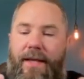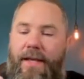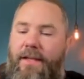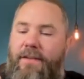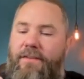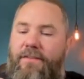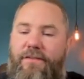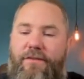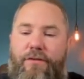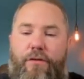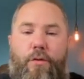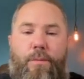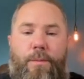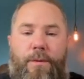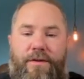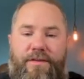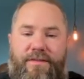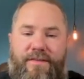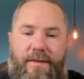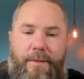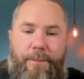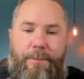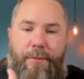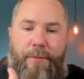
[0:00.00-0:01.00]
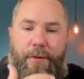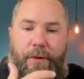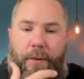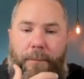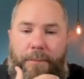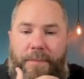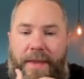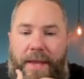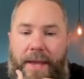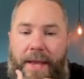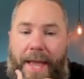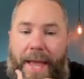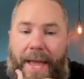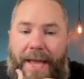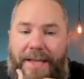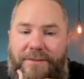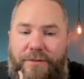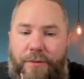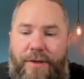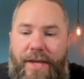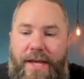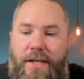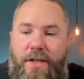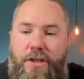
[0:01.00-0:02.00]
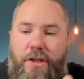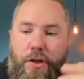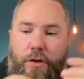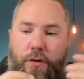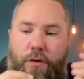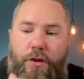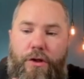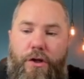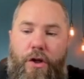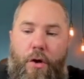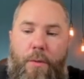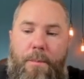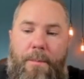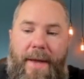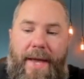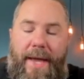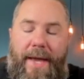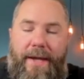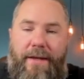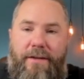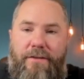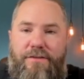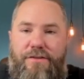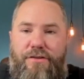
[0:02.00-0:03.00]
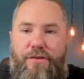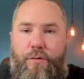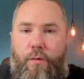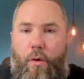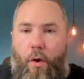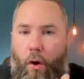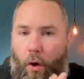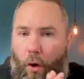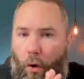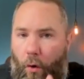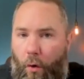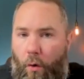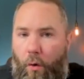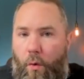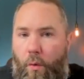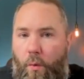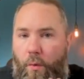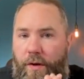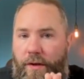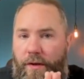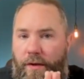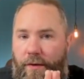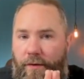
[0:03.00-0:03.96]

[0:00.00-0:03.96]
Super simple. And so again, you could go back to old